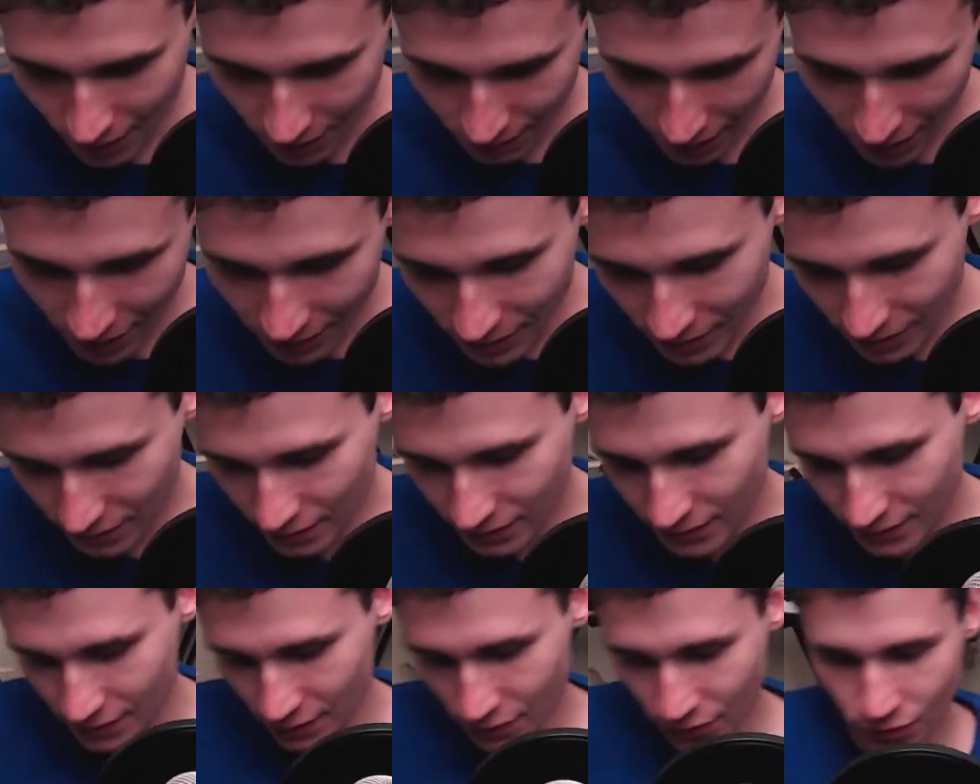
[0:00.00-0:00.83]
Maybe it
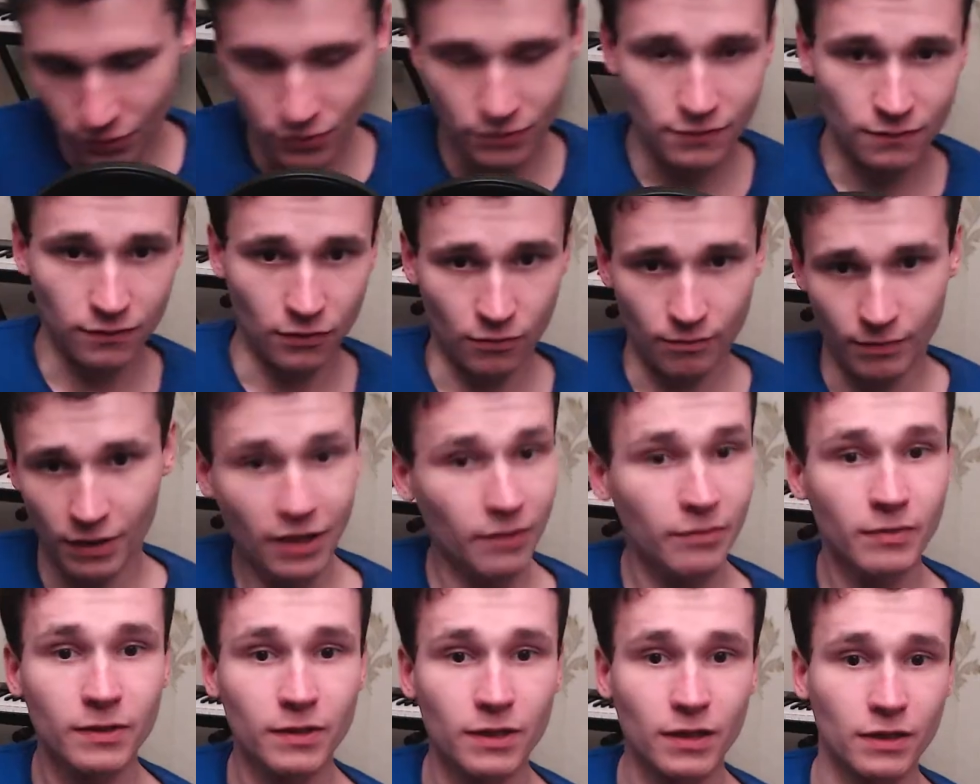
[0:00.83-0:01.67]
is useful,
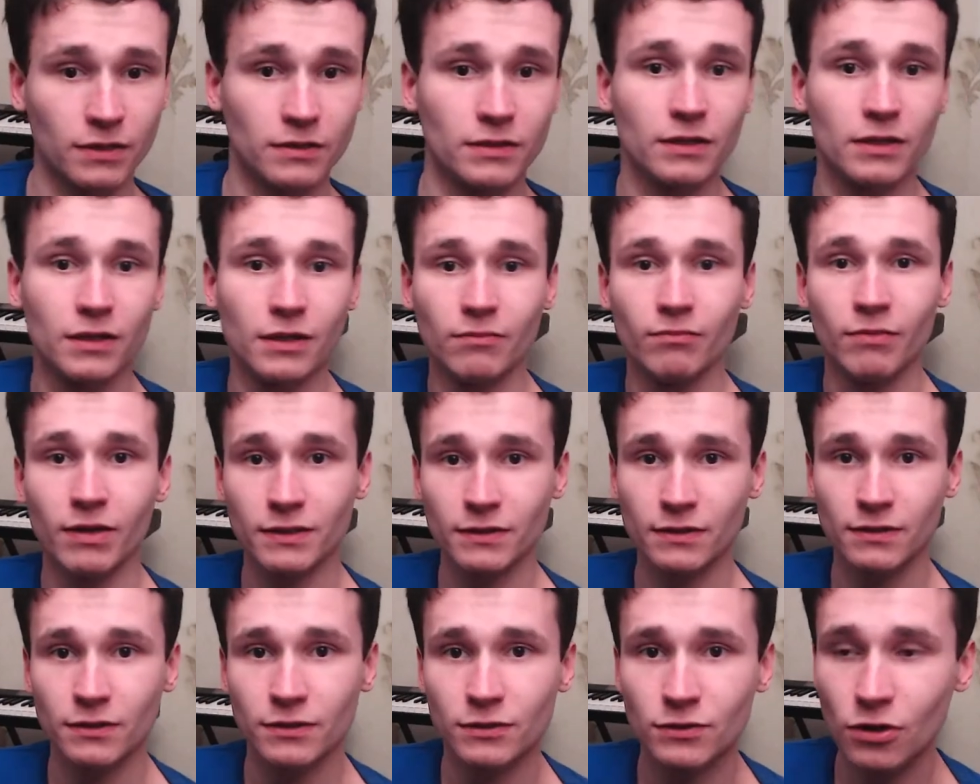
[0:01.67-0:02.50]
maybe not, but
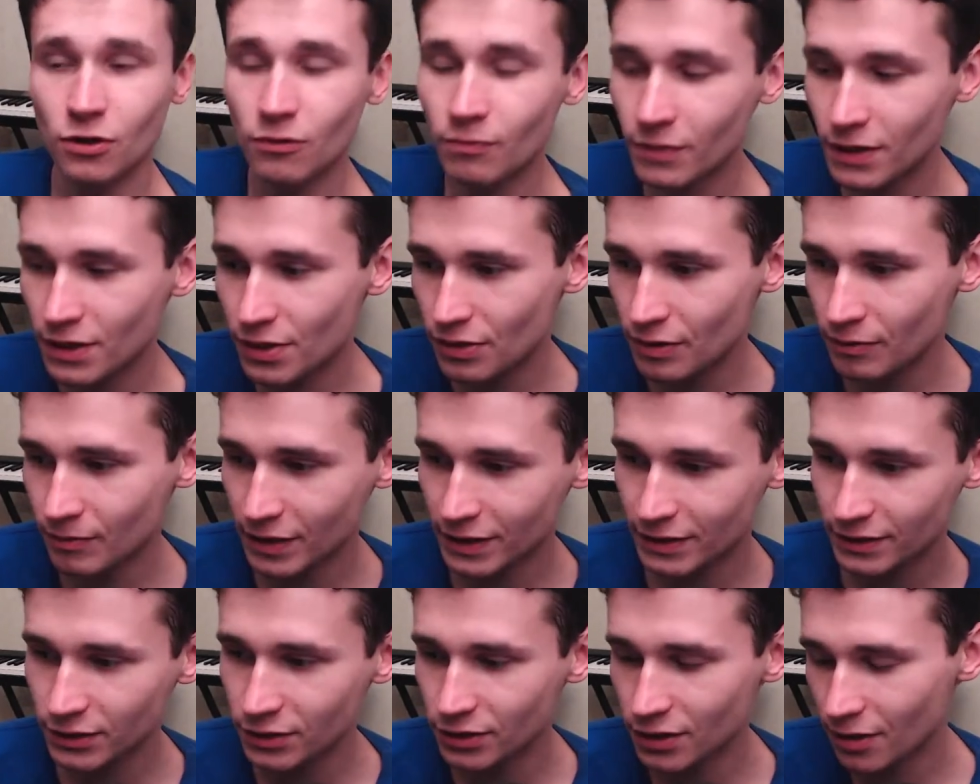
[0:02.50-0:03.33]
it is all
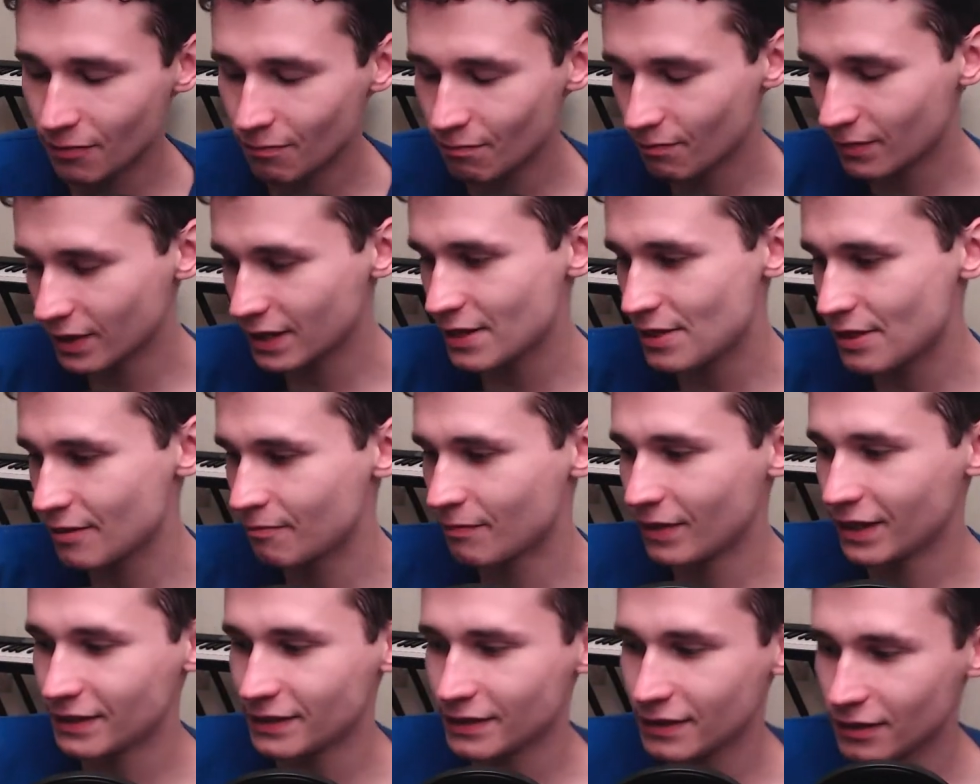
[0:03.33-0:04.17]
mathemati
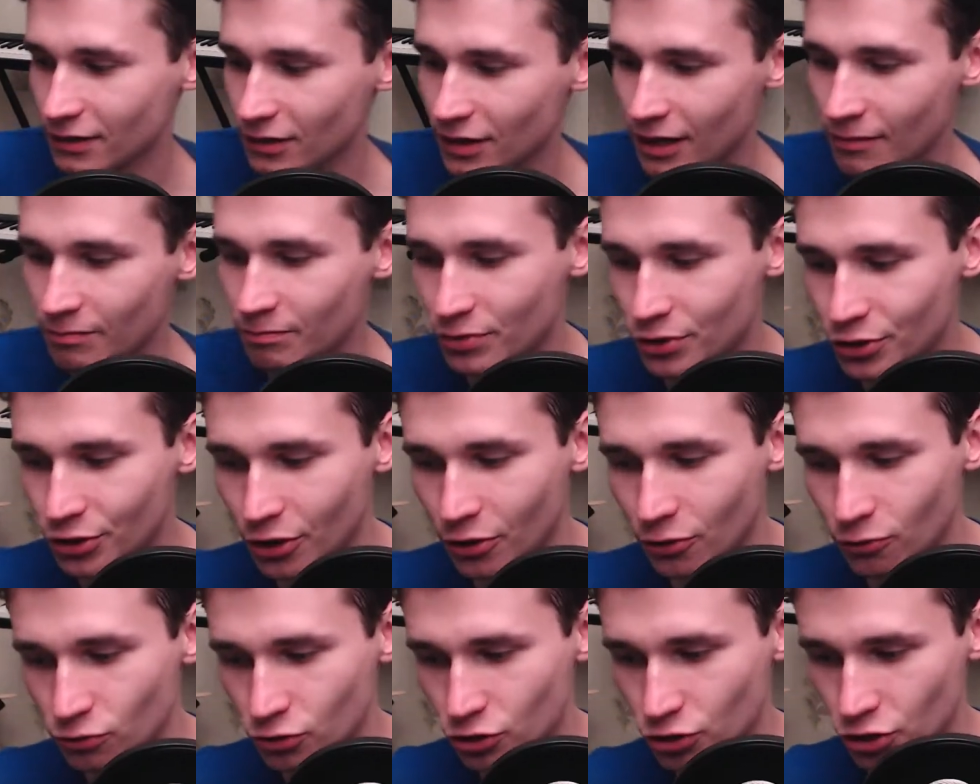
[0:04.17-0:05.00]
mathematical
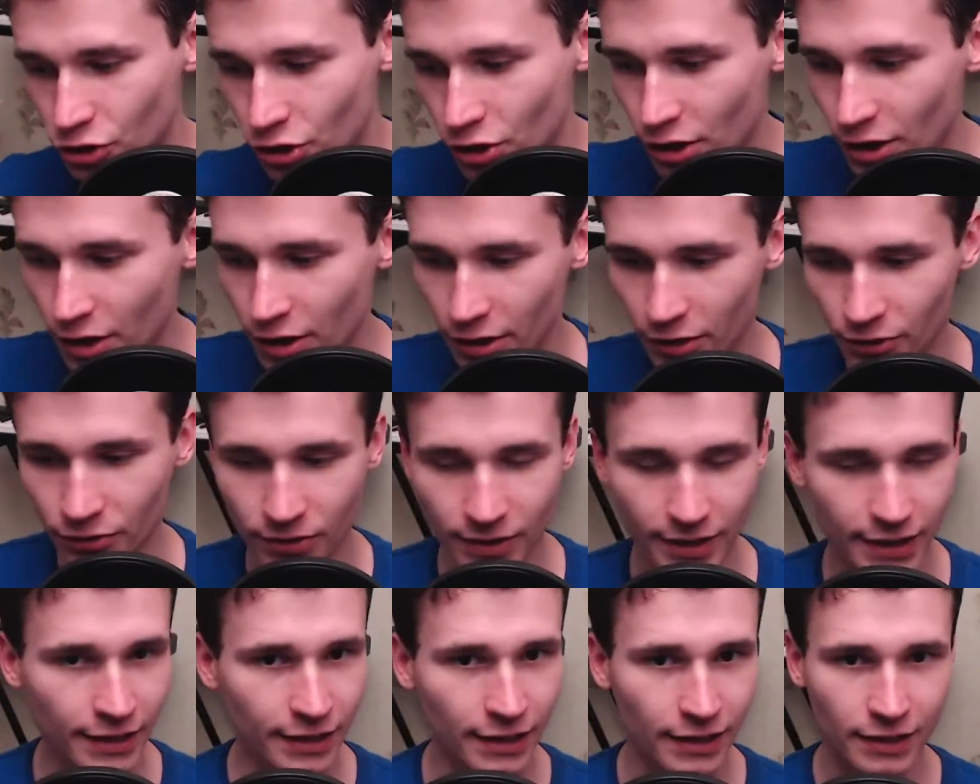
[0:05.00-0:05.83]
approach,
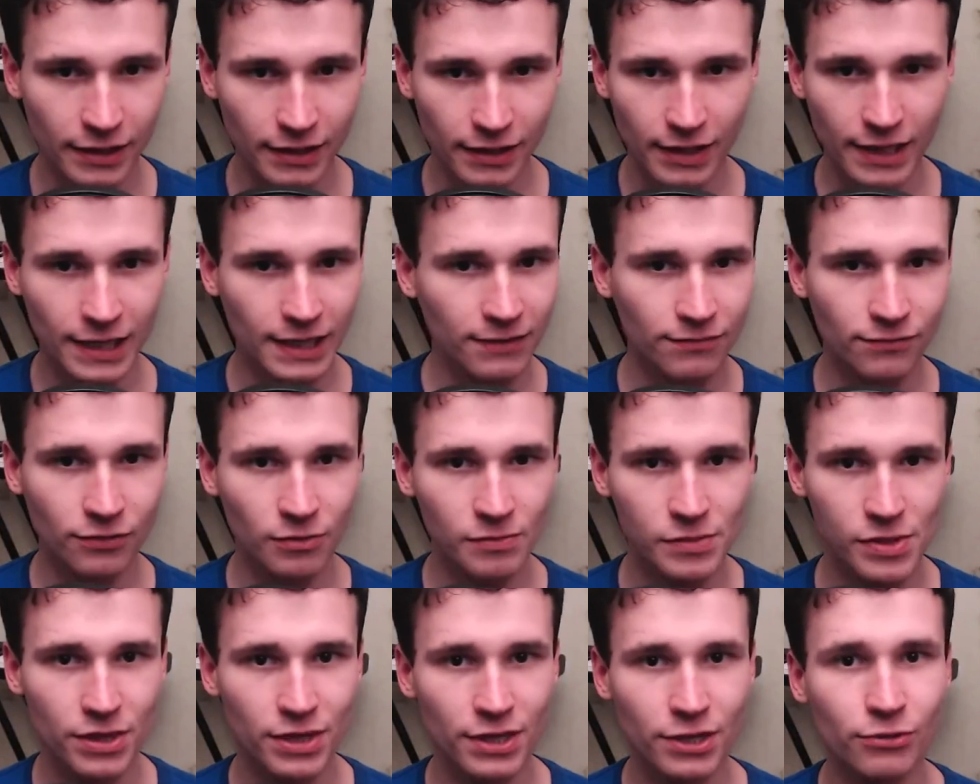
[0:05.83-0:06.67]
really, like
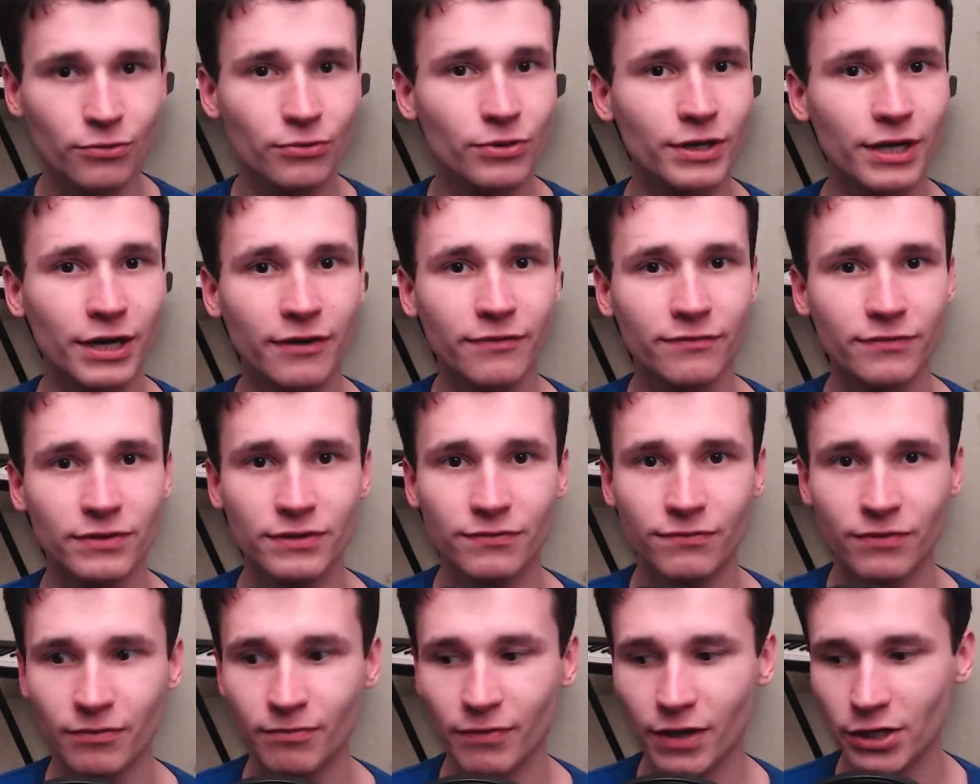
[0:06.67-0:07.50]
from theory of
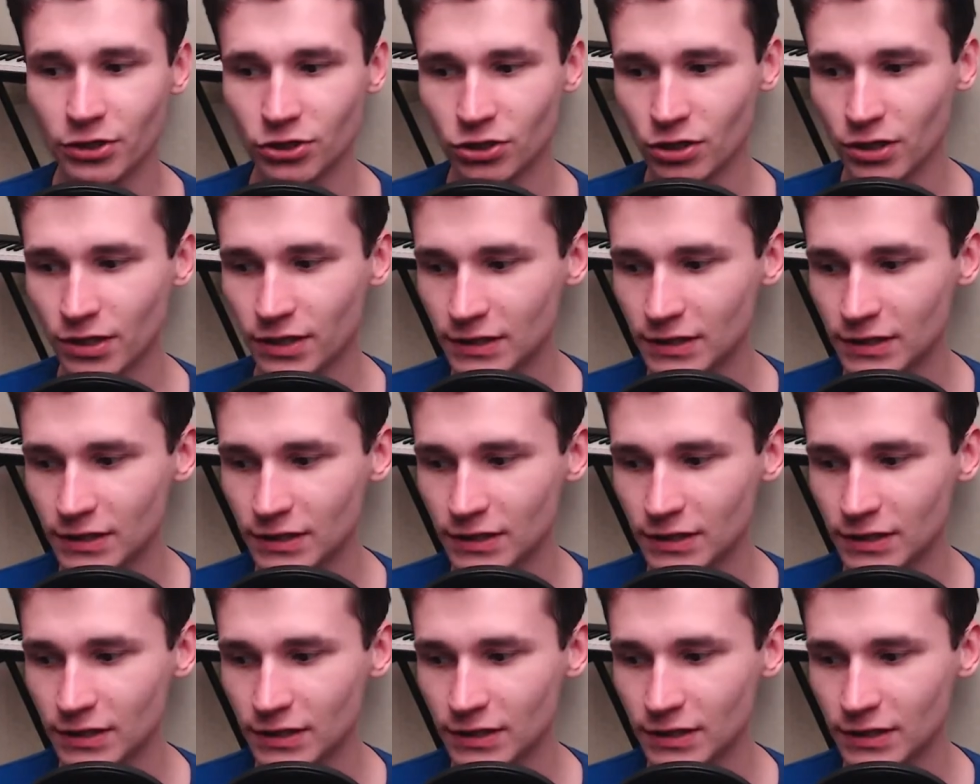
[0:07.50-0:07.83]
information.